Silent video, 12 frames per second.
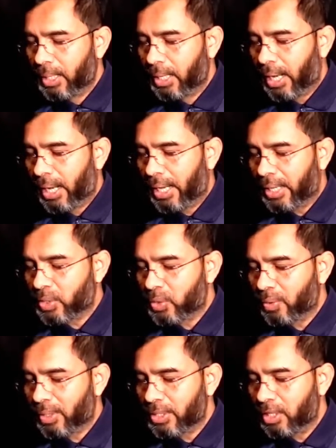and
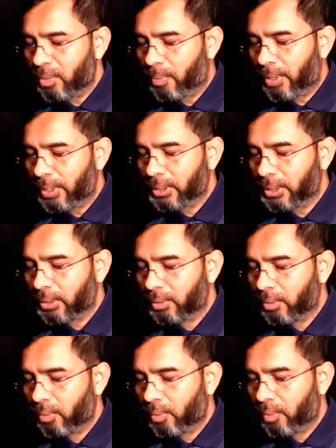x2 was 0
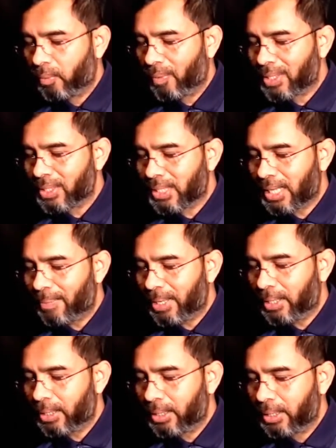
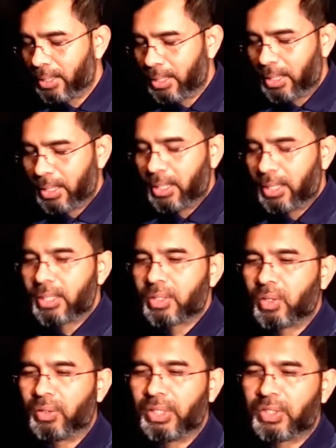0.17
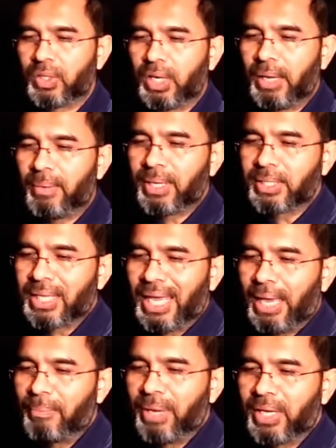so this will give us
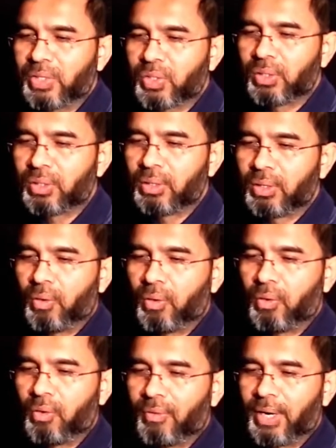ms
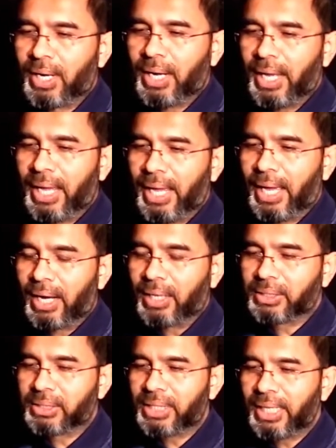over
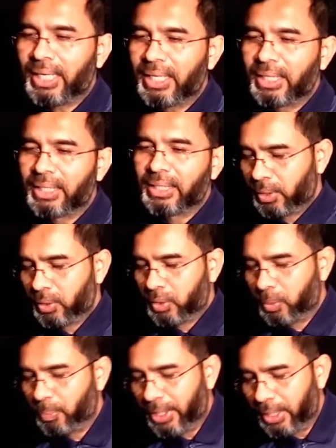arc
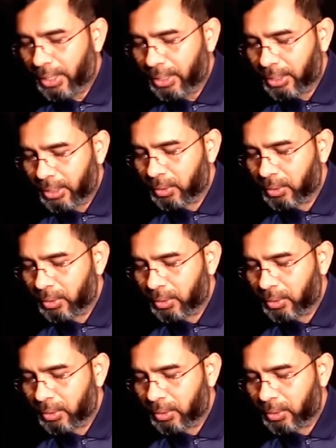to be